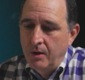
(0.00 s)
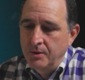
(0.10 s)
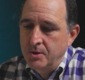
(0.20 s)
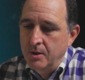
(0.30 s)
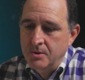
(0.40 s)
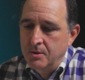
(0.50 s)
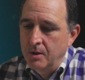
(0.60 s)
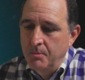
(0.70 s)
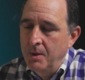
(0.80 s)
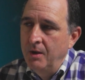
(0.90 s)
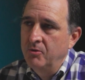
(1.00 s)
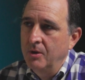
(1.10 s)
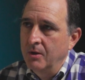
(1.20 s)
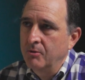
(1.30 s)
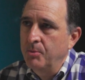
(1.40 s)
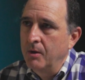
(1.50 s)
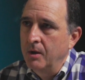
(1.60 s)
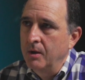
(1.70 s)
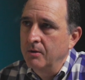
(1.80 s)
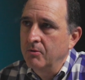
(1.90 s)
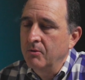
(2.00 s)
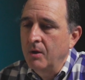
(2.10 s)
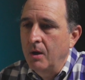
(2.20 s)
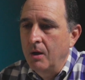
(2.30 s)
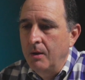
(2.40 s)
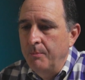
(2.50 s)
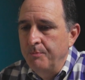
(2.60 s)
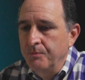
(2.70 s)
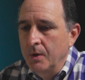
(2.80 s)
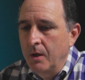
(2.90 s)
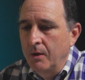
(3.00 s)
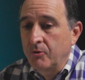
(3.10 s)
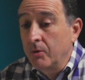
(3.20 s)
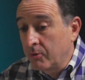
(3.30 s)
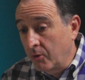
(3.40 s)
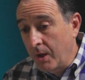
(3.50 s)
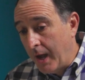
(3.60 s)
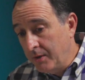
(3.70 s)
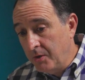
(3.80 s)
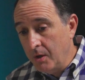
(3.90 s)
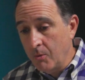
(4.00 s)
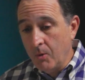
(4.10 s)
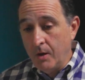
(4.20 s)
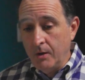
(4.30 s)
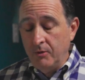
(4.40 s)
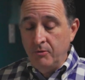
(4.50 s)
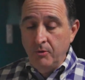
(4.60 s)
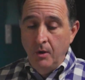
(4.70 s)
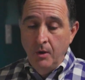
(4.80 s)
just an amazing experience. So the idea was